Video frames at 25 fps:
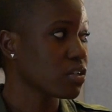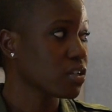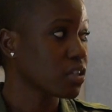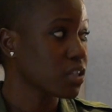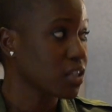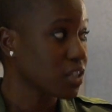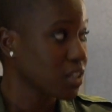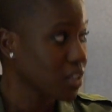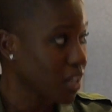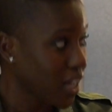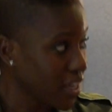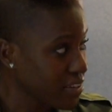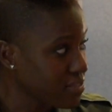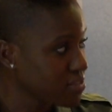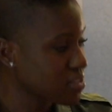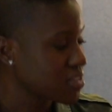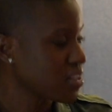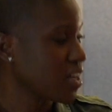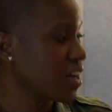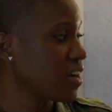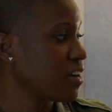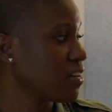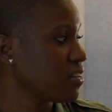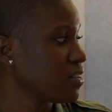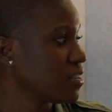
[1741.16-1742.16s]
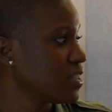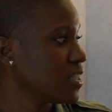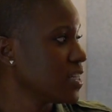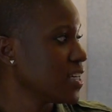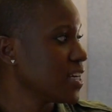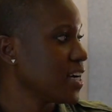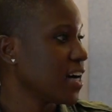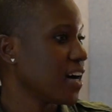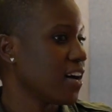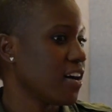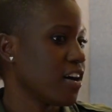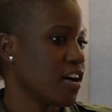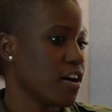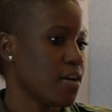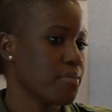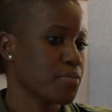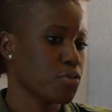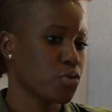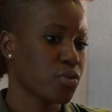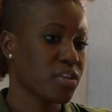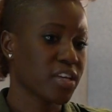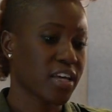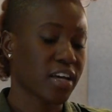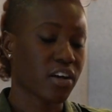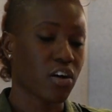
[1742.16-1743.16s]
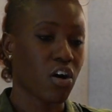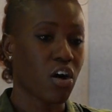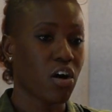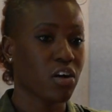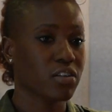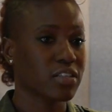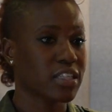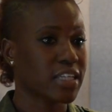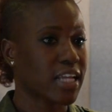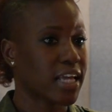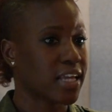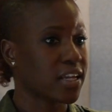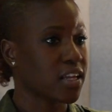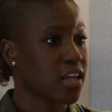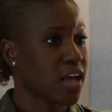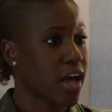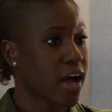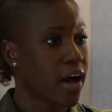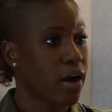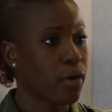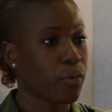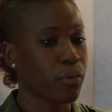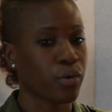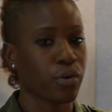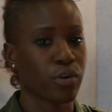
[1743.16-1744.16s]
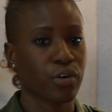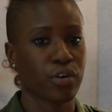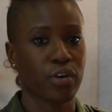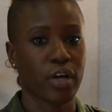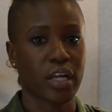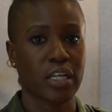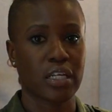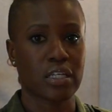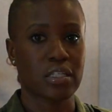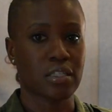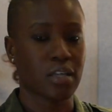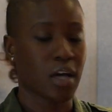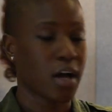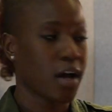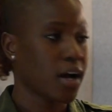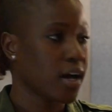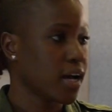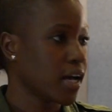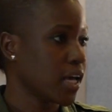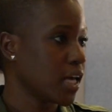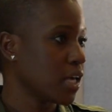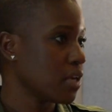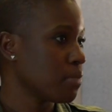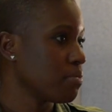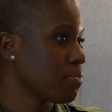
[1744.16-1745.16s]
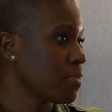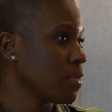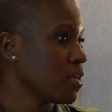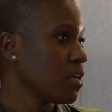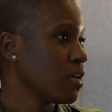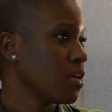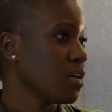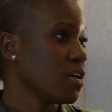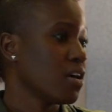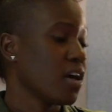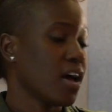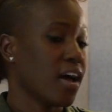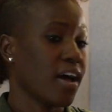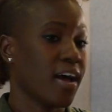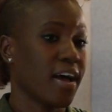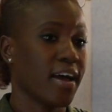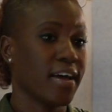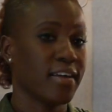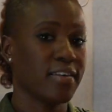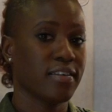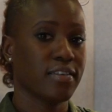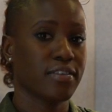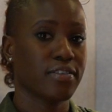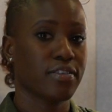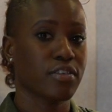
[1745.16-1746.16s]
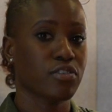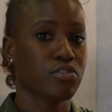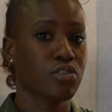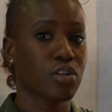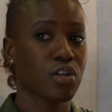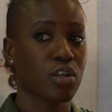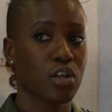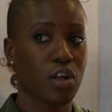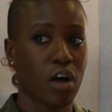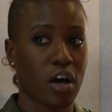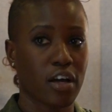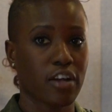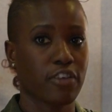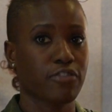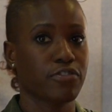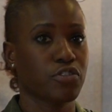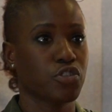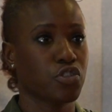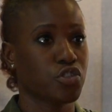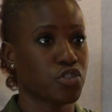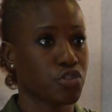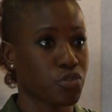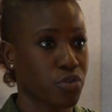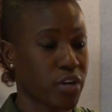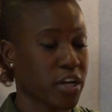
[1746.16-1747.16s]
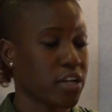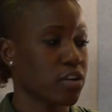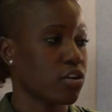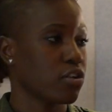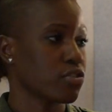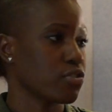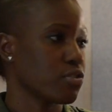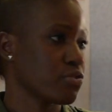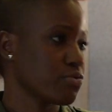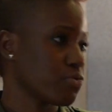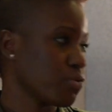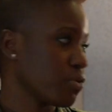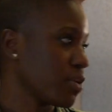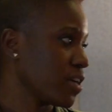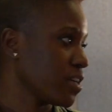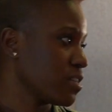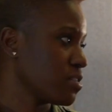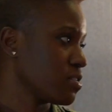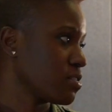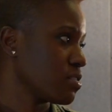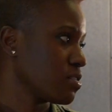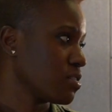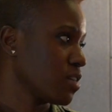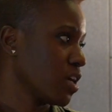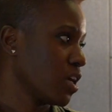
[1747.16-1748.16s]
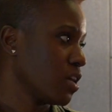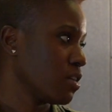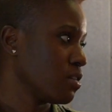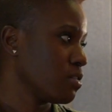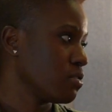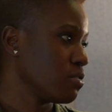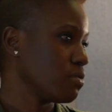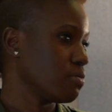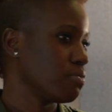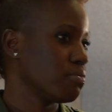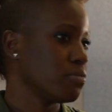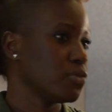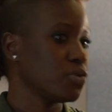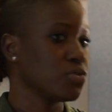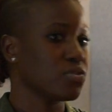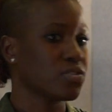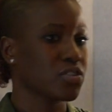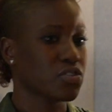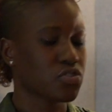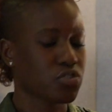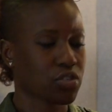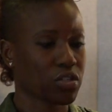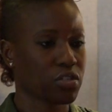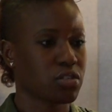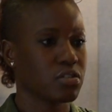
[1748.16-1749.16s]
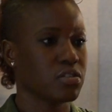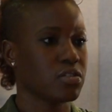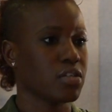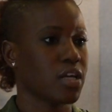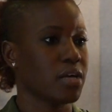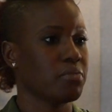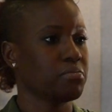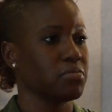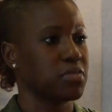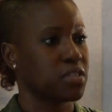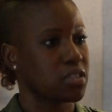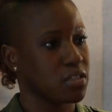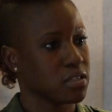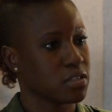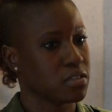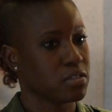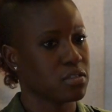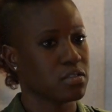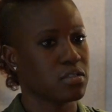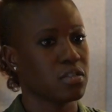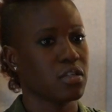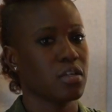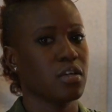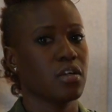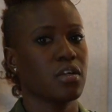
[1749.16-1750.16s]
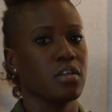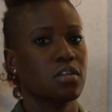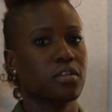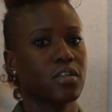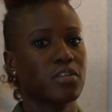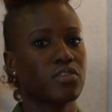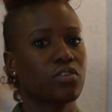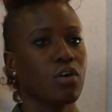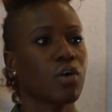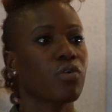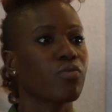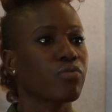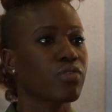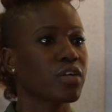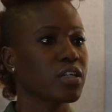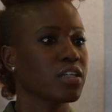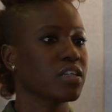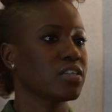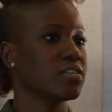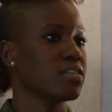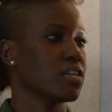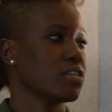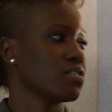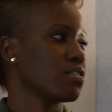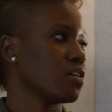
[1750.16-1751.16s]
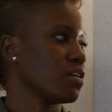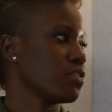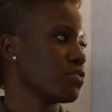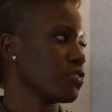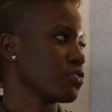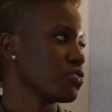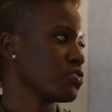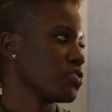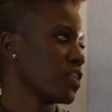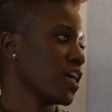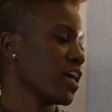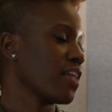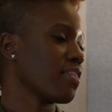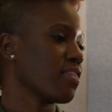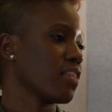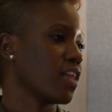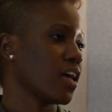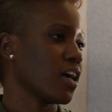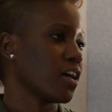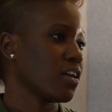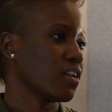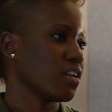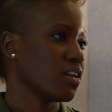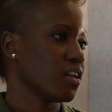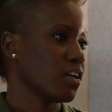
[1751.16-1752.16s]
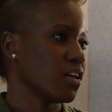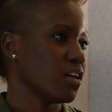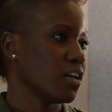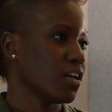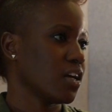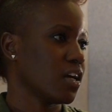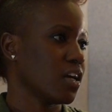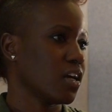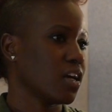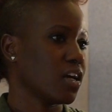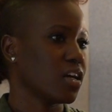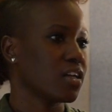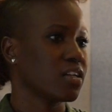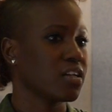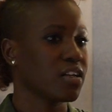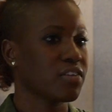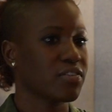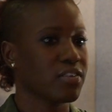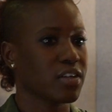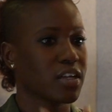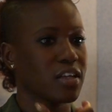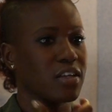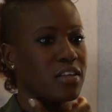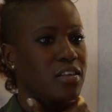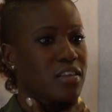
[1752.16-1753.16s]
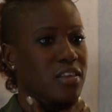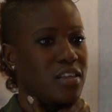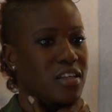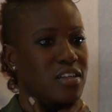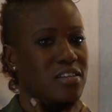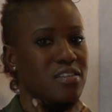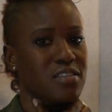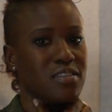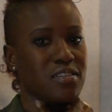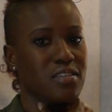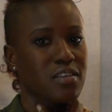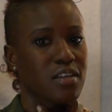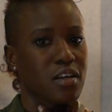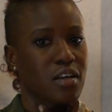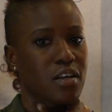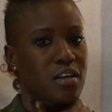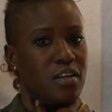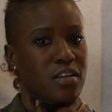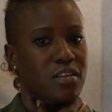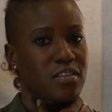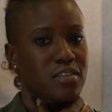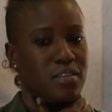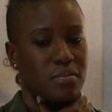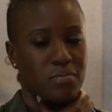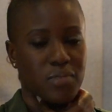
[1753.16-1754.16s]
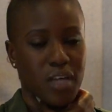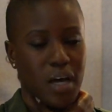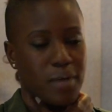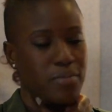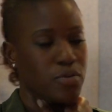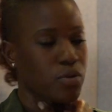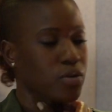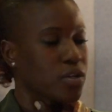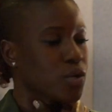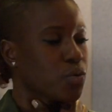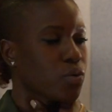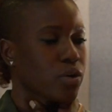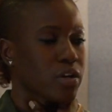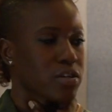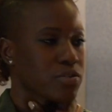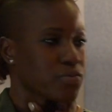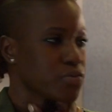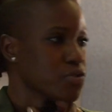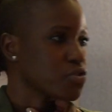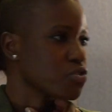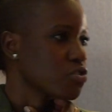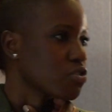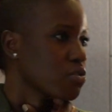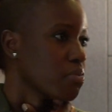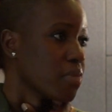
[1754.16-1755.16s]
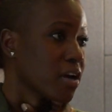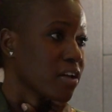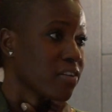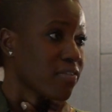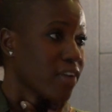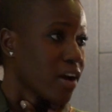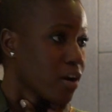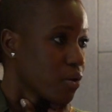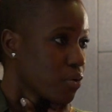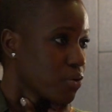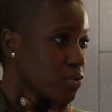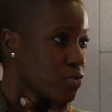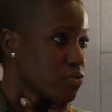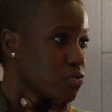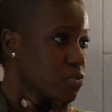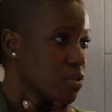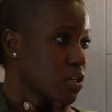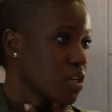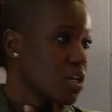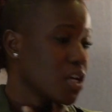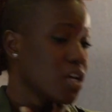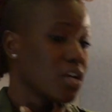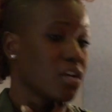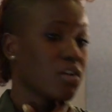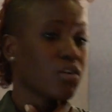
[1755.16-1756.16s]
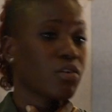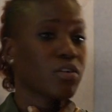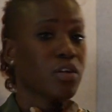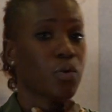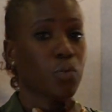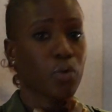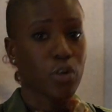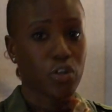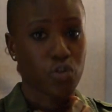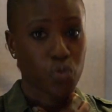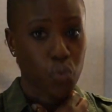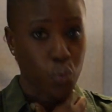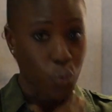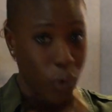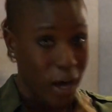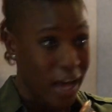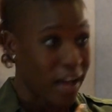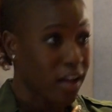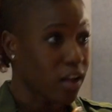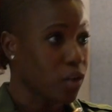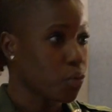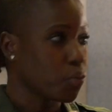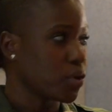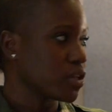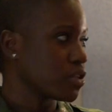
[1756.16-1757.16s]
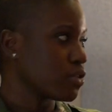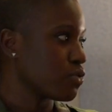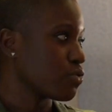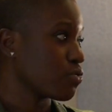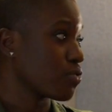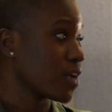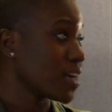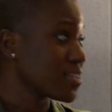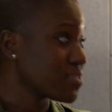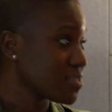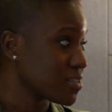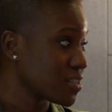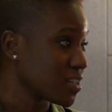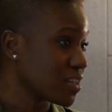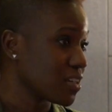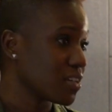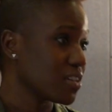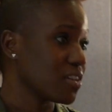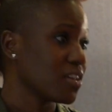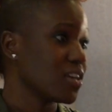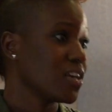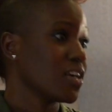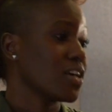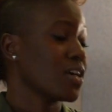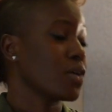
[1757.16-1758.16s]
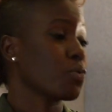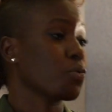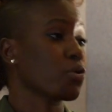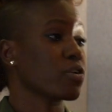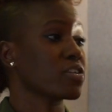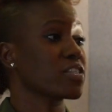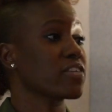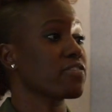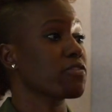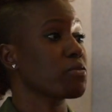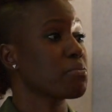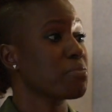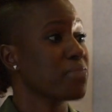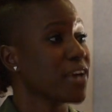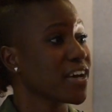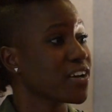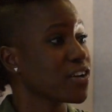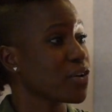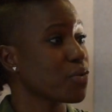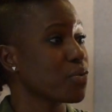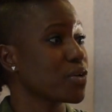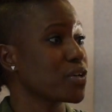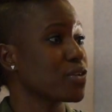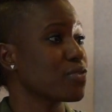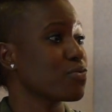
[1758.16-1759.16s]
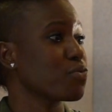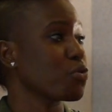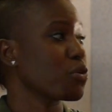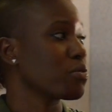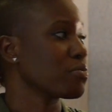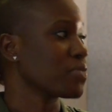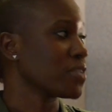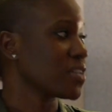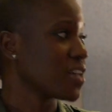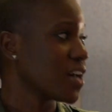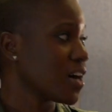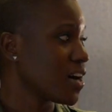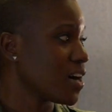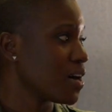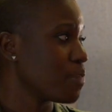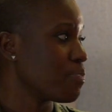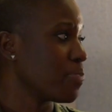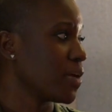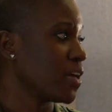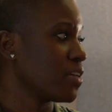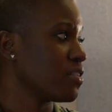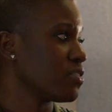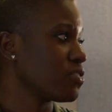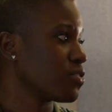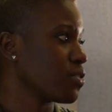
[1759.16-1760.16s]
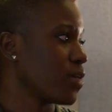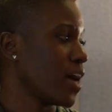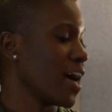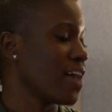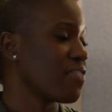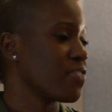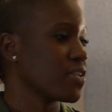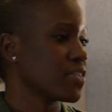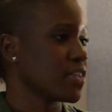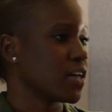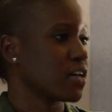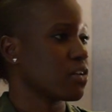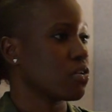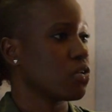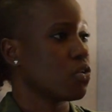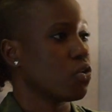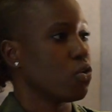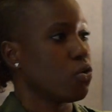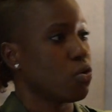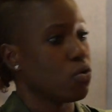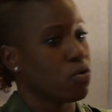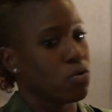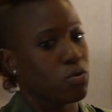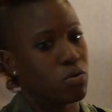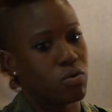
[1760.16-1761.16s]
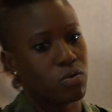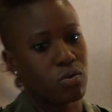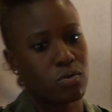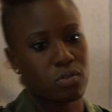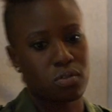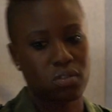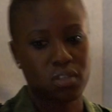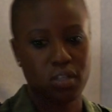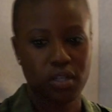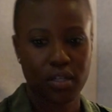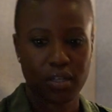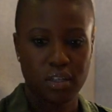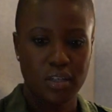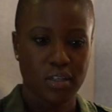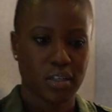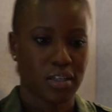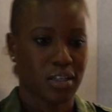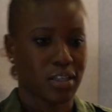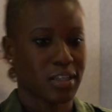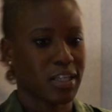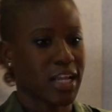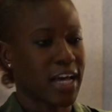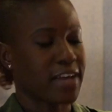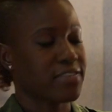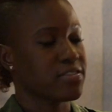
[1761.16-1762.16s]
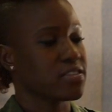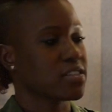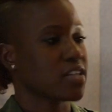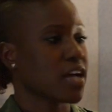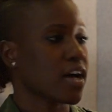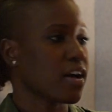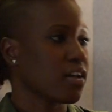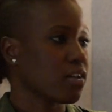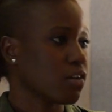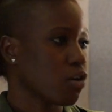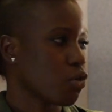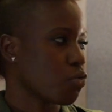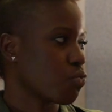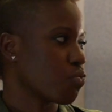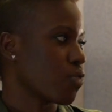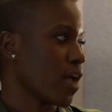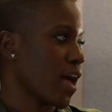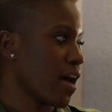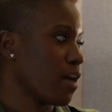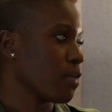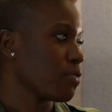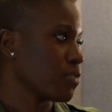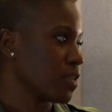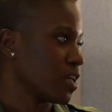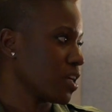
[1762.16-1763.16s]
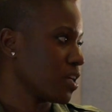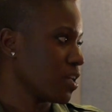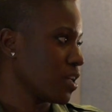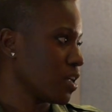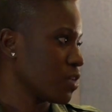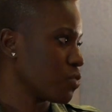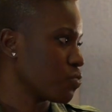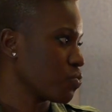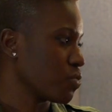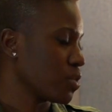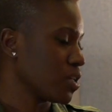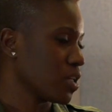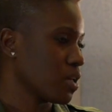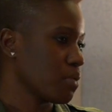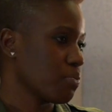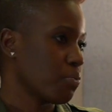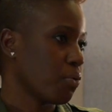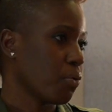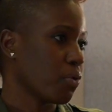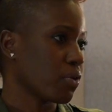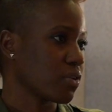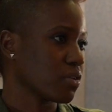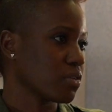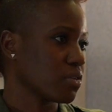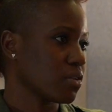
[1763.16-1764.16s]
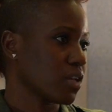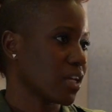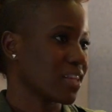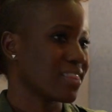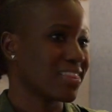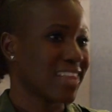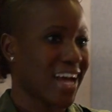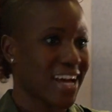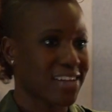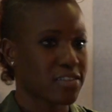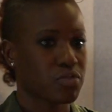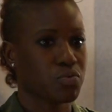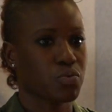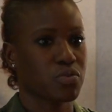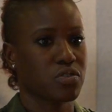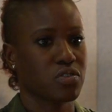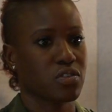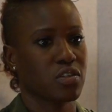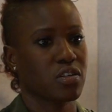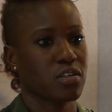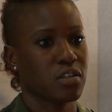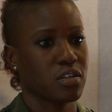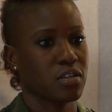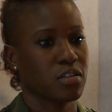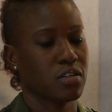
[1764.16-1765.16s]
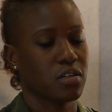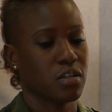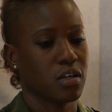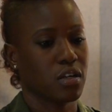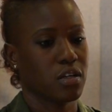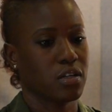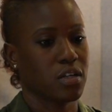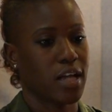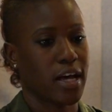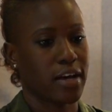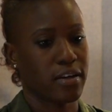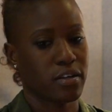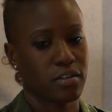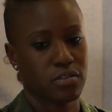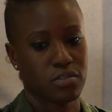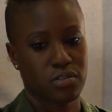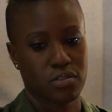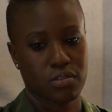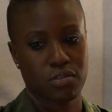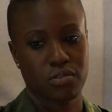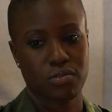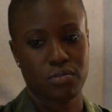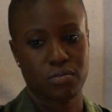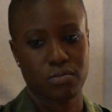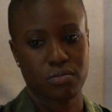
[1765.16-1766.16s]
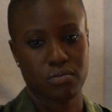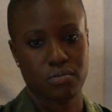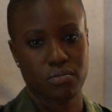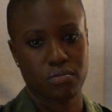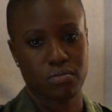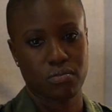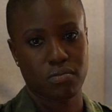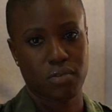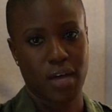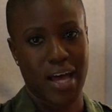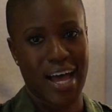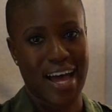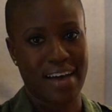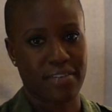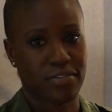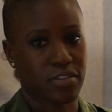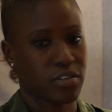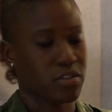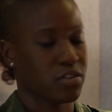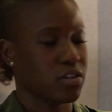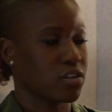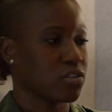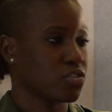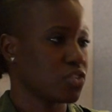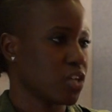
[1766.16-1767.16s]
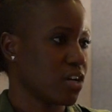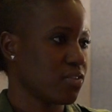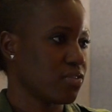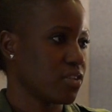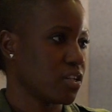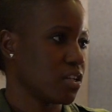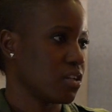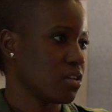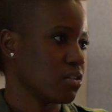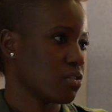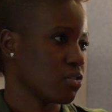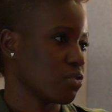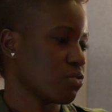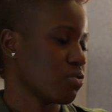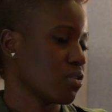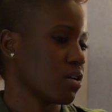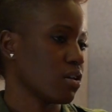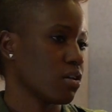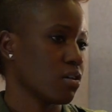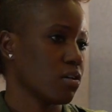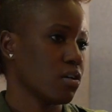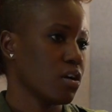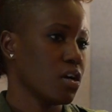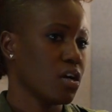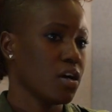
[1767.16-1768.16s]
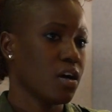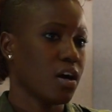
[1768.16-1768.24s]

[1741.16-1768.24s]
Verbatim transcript: lifestyle. Um, you can get called at any hour, any time, and there's a lot of strain on your voice. And musicians, MDs, they don't really tend to understand that it, it, it, this sometimes only works for a certain amount of hours. It only works well when you've rested. It works even better when you've warmed it up. And so having that whole lifestyle around it is really important. Like that's what's going to allow you to have the longevity in a career.